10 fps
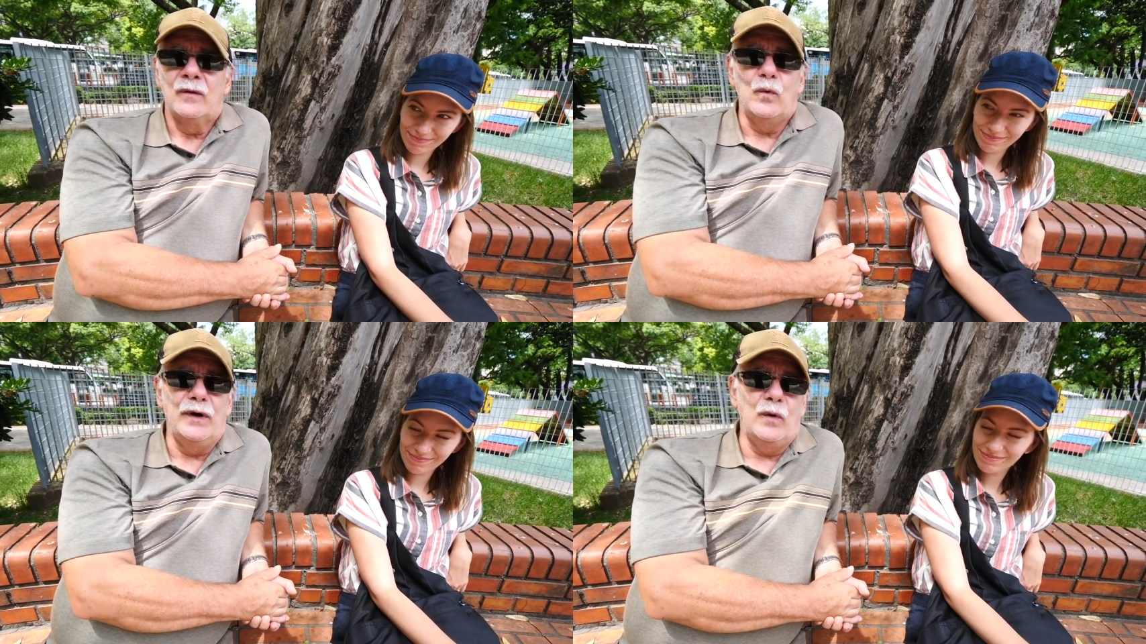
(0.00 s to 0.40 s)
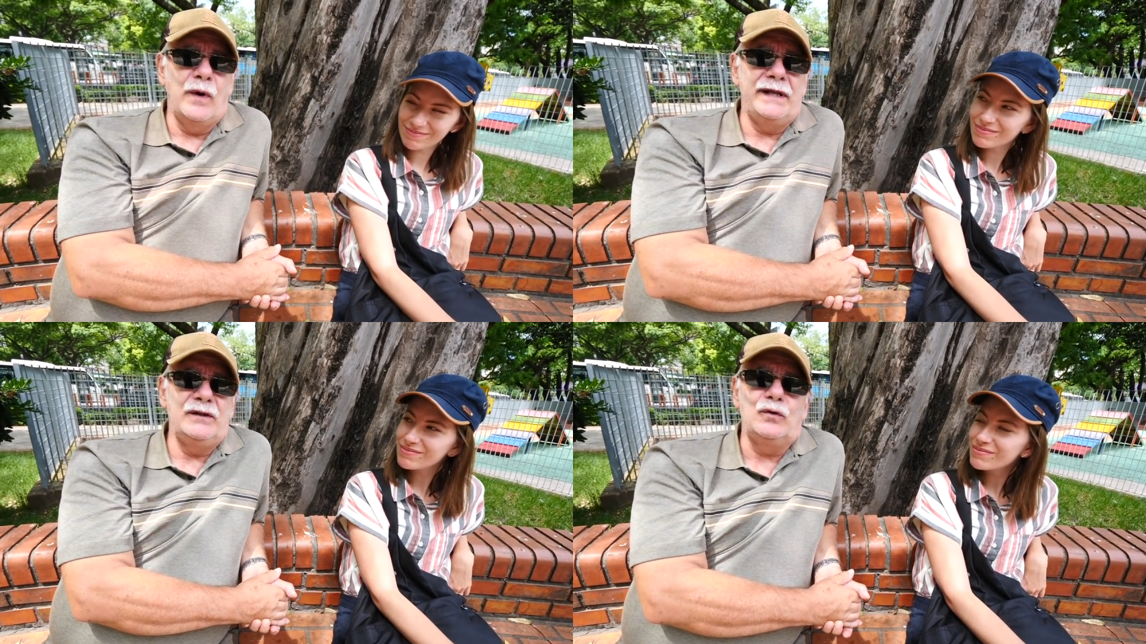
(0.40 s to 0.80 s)
Speaker 1: We
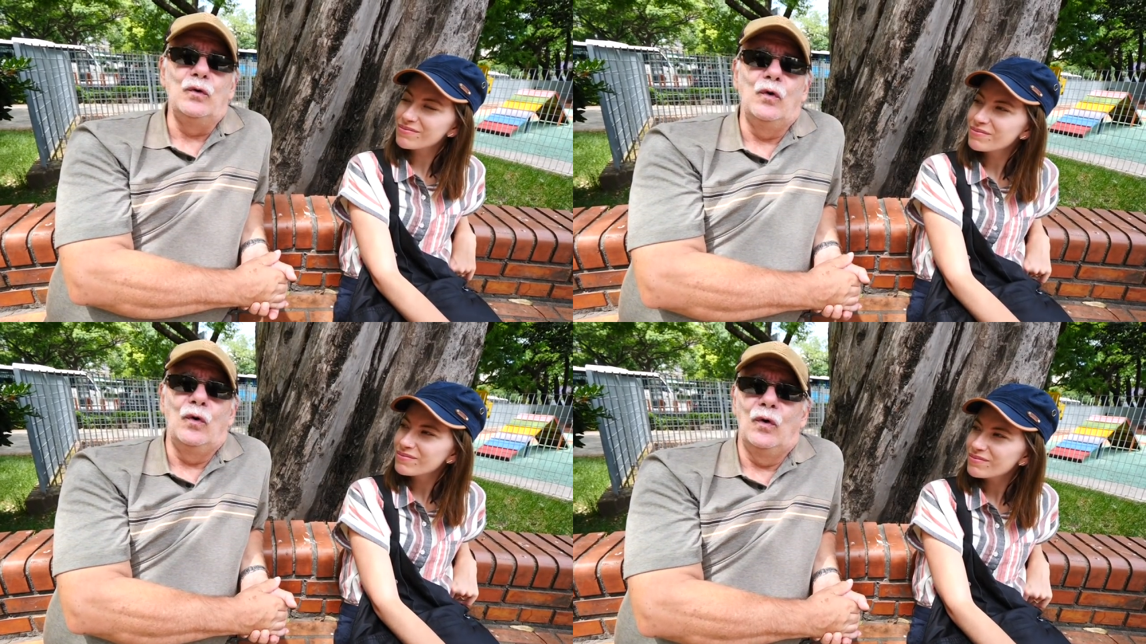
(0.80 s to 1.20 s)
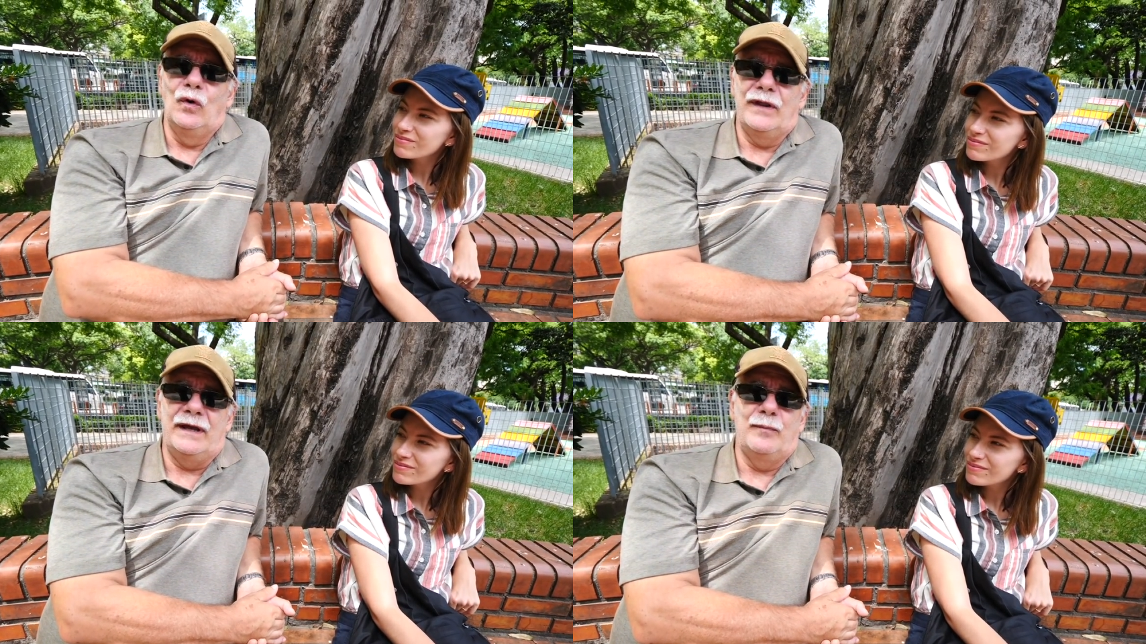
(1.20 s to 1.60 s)
went
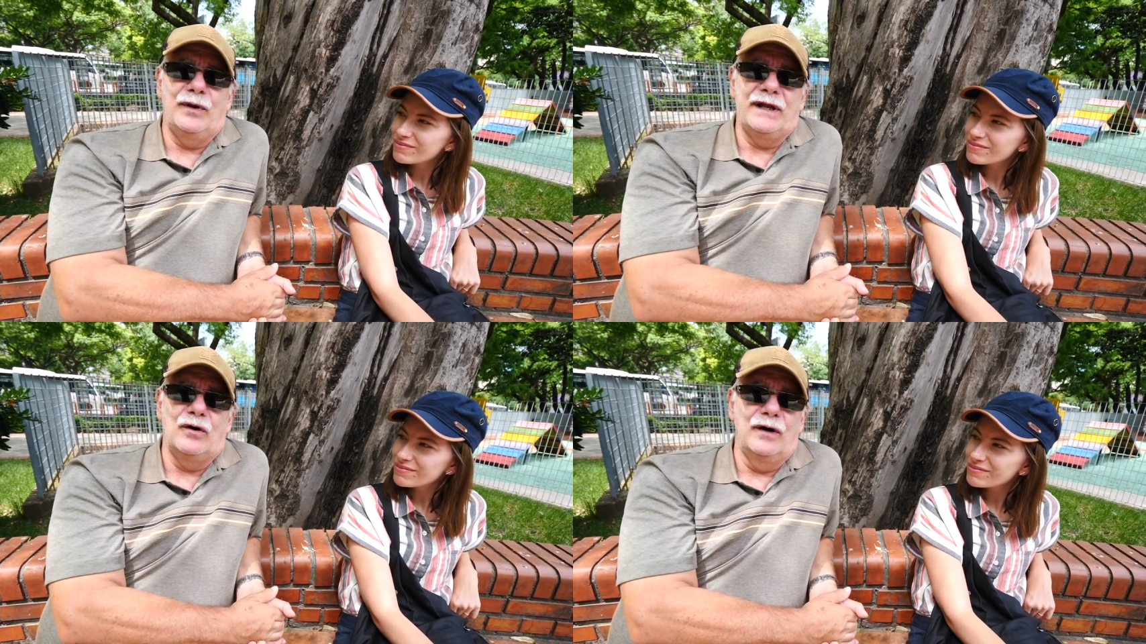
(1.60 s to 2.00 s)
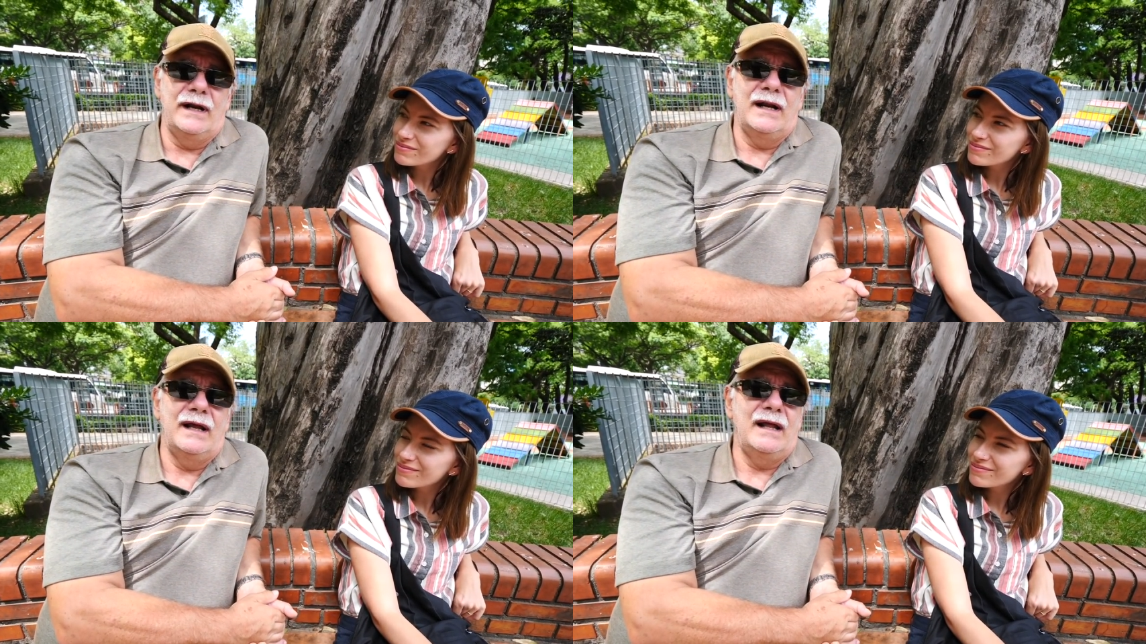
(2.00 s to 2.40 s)
to the Bodegon